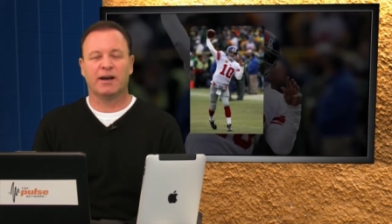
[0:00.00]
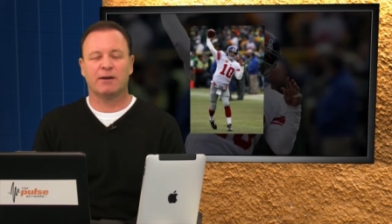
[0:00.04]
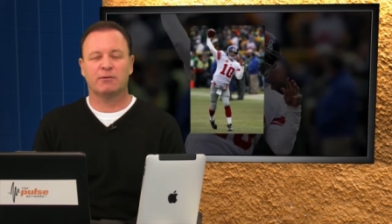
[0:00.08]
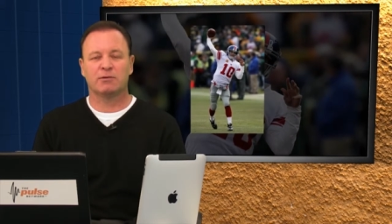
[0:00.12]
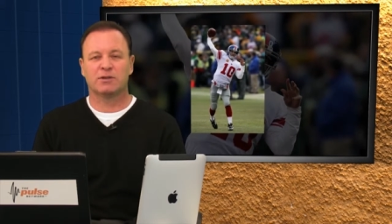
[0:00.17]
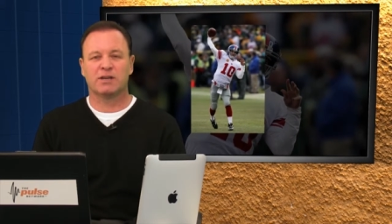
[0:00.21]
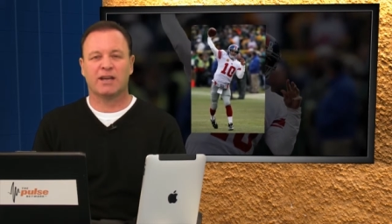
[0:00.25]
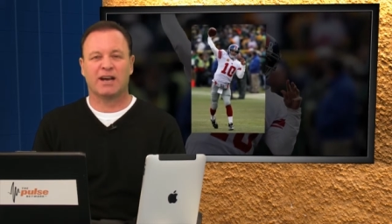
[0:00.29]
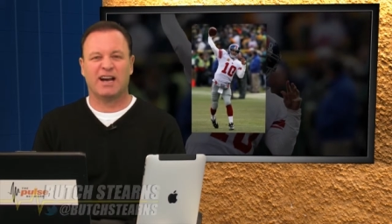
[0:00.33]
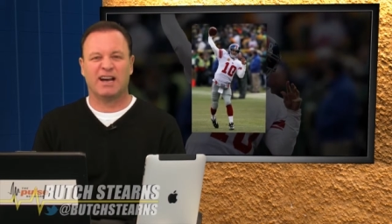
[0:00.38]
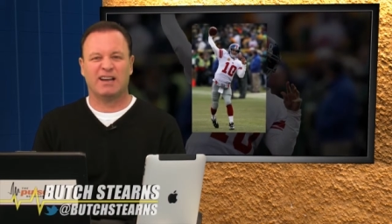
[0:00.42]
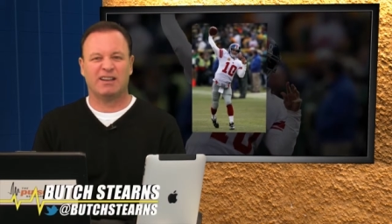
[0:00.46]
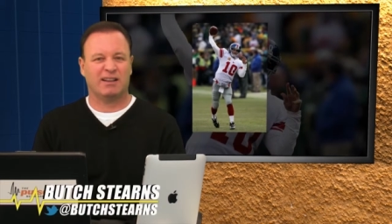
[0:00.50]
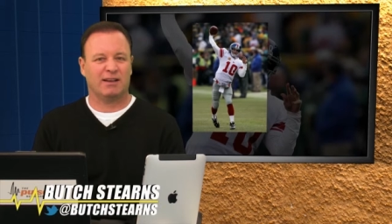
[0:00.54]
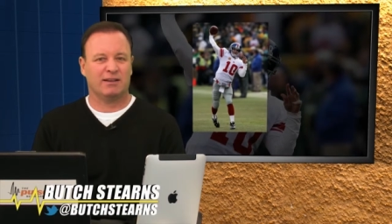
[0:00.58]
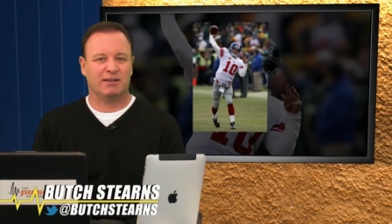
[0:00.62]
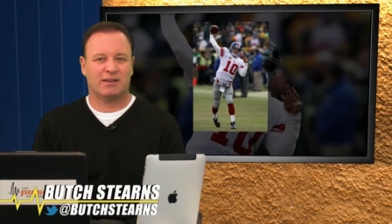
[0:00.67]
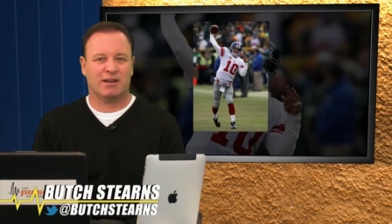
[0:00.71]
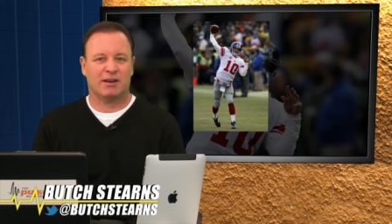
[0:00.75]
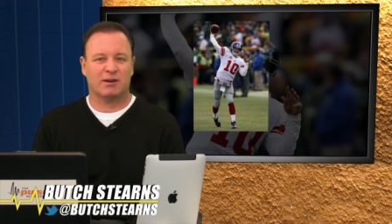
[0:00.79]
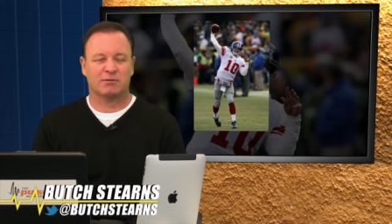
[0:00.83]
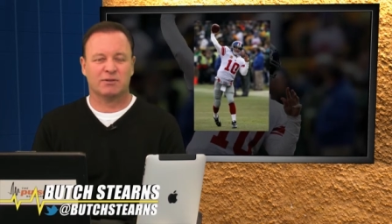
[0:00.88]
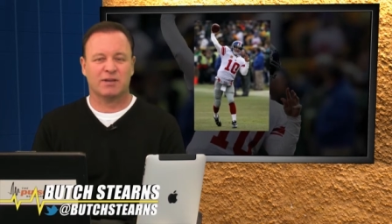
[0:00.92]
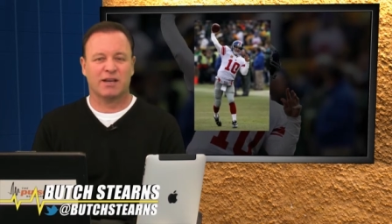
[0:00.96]
I was like, I, I
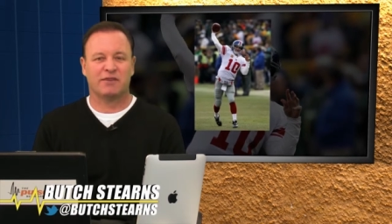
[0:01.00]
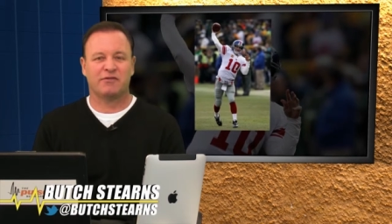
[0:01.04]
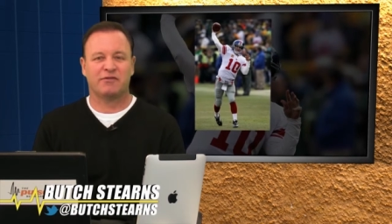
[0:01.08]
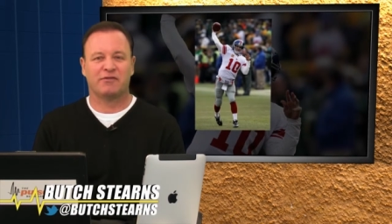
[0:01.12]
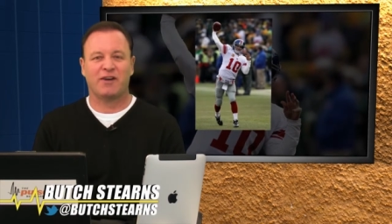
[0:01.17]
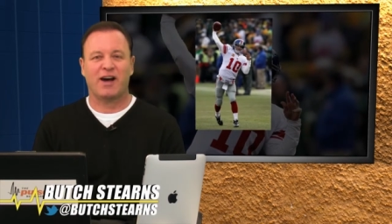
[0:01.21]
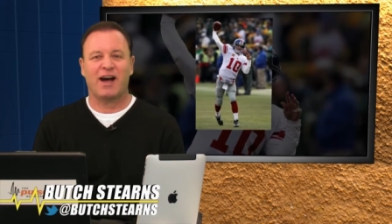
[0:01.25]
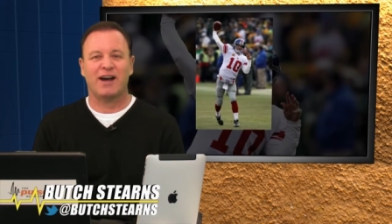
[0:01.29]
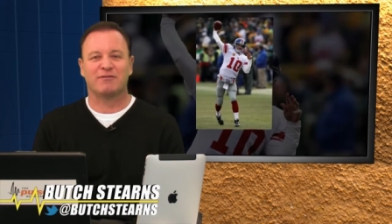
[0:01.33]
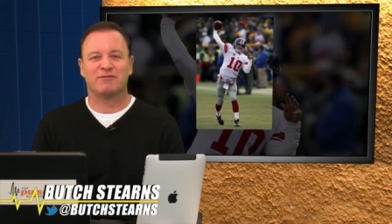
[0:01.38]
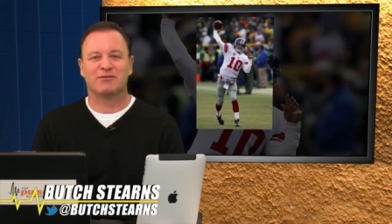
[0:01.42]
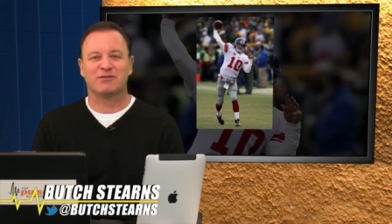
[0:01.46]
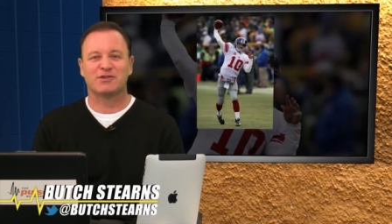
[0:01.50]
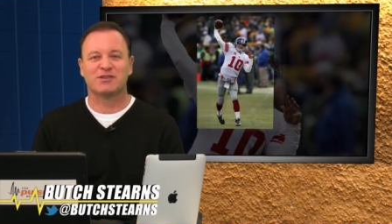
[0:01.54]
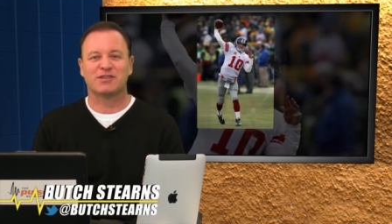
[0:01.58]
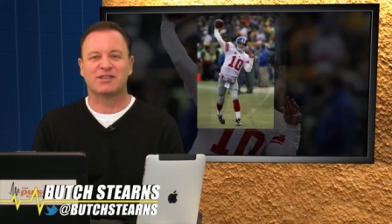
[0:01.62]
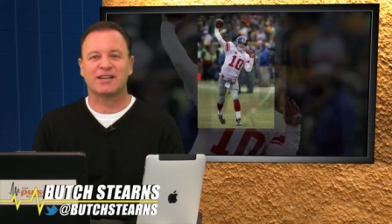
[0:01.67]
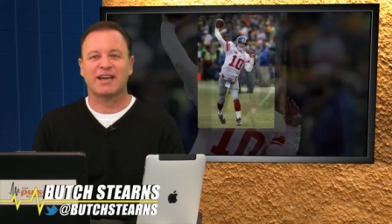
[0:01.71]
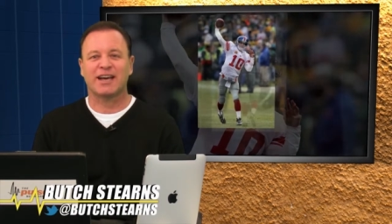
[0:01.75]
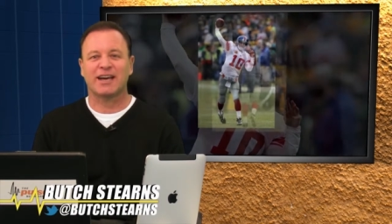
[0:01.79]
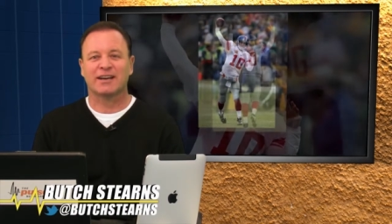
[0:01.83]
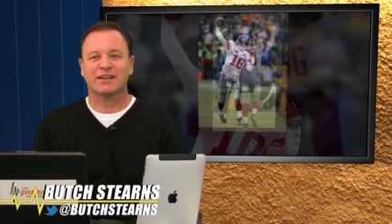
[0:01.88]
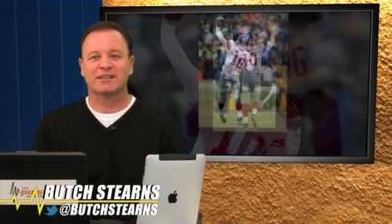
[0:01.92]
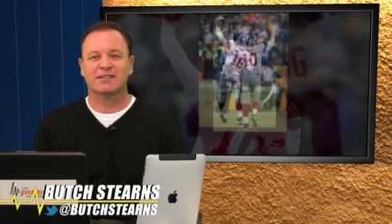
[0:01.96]
thought it was like five or
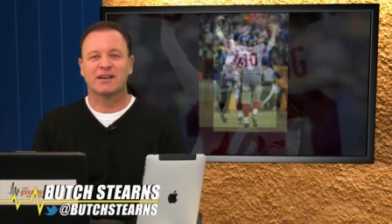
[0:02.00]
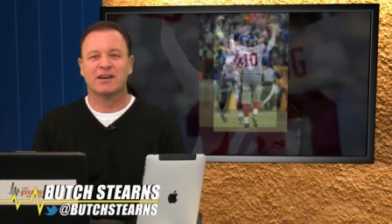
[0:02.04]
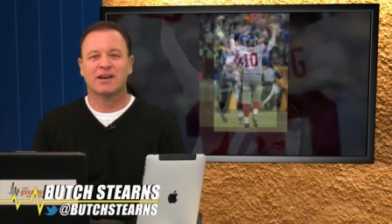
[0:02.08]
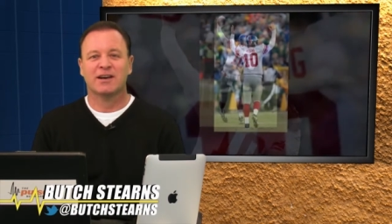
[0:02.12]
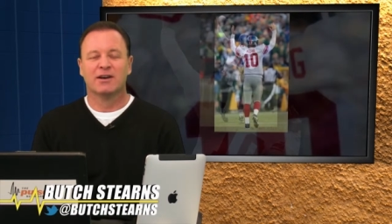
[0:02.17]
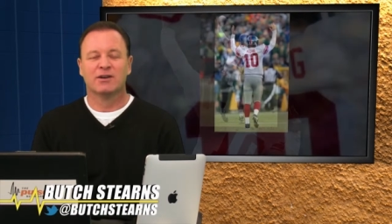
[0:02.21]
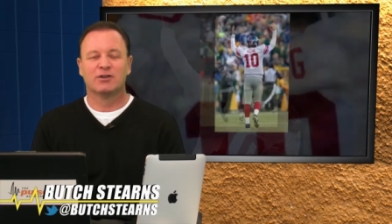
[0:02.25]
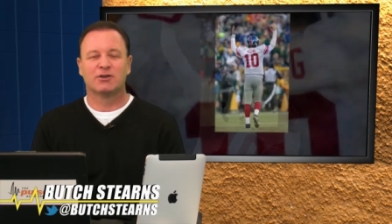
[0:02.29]
six.